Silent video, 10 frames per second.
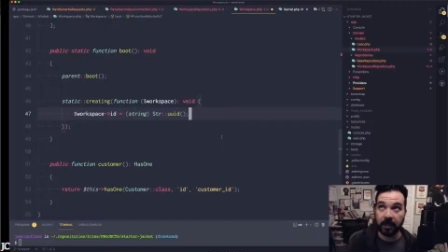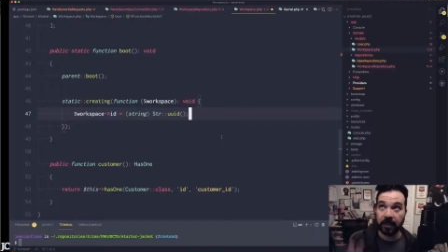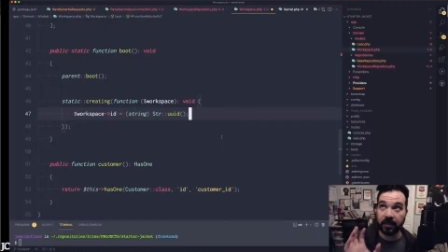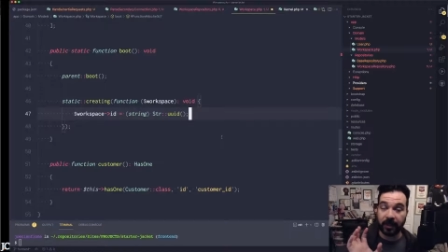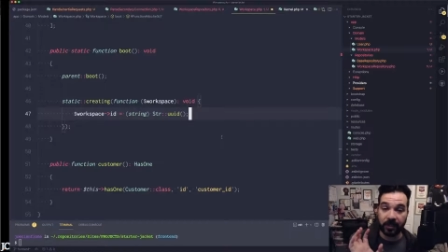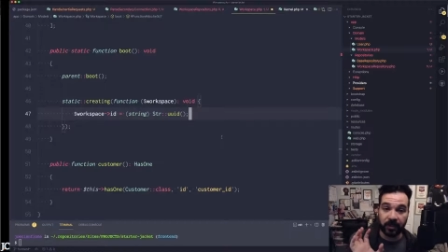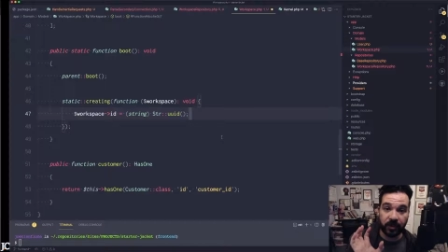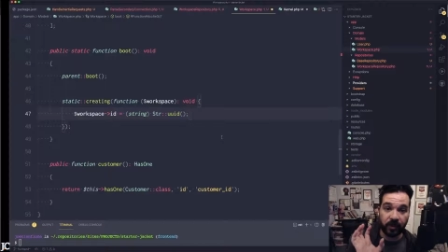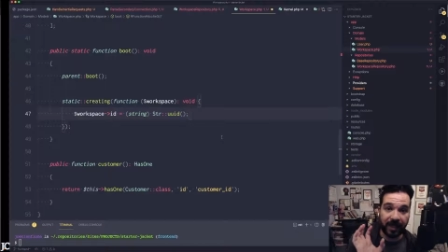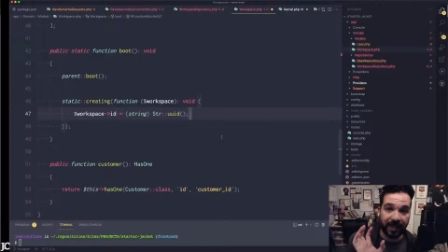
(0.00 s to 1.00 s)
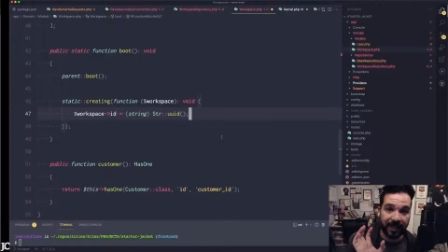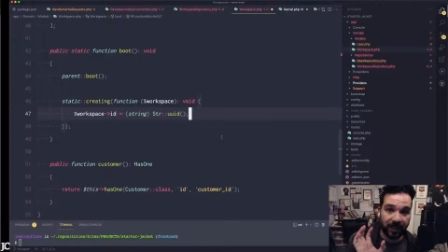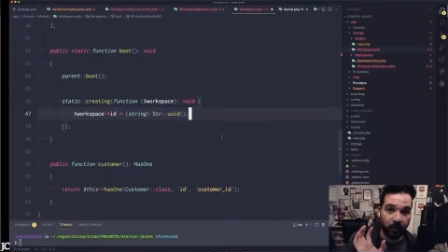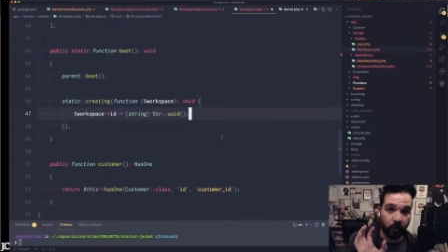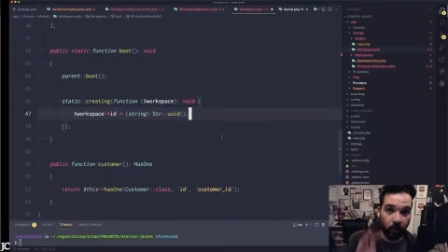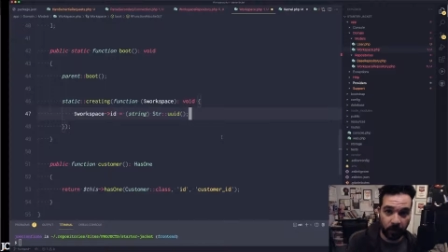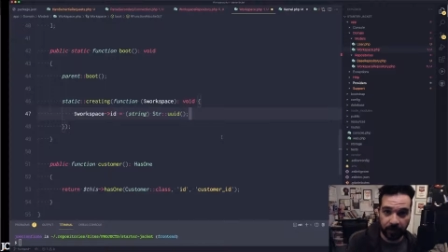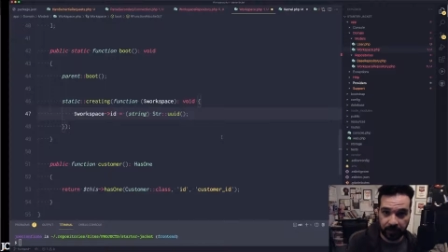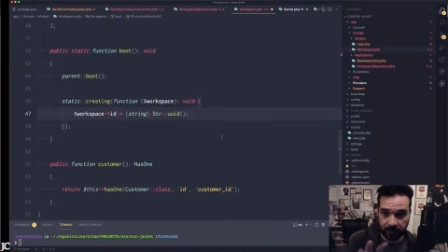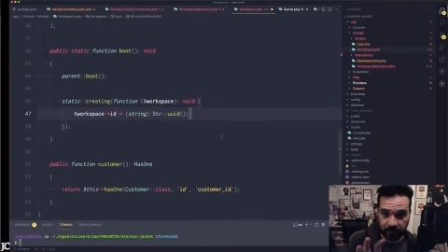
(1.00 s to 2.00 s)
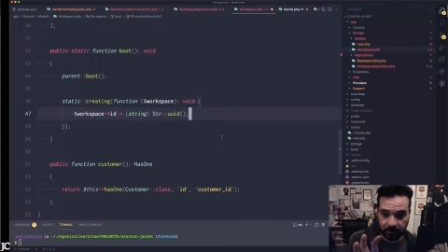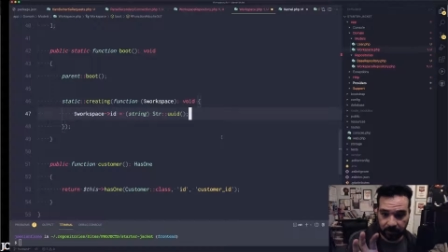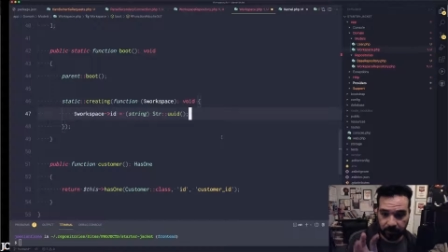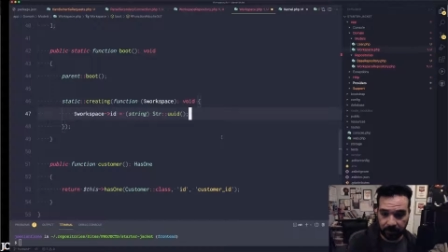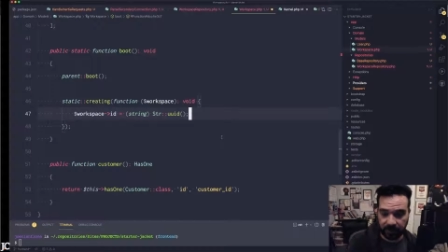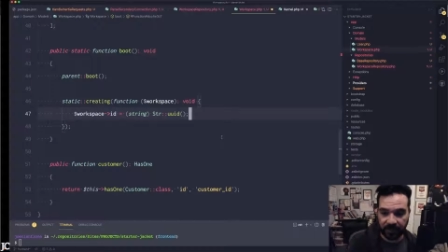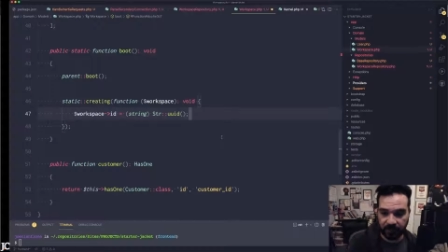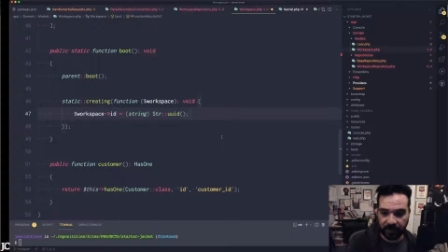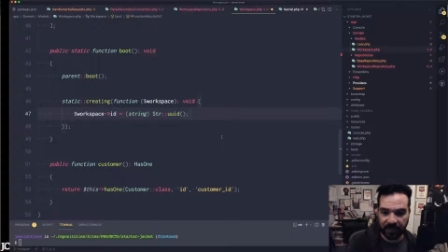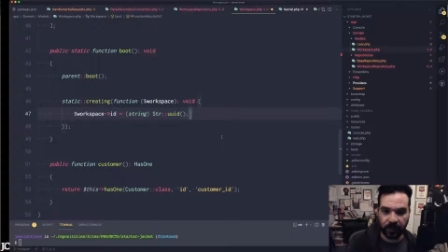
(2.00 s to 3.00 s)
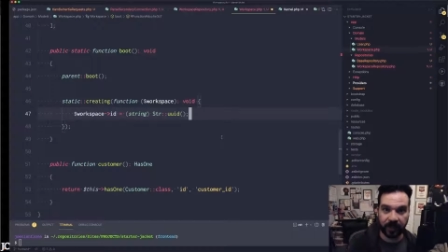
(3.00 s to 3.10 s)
So I just do that in one place right here.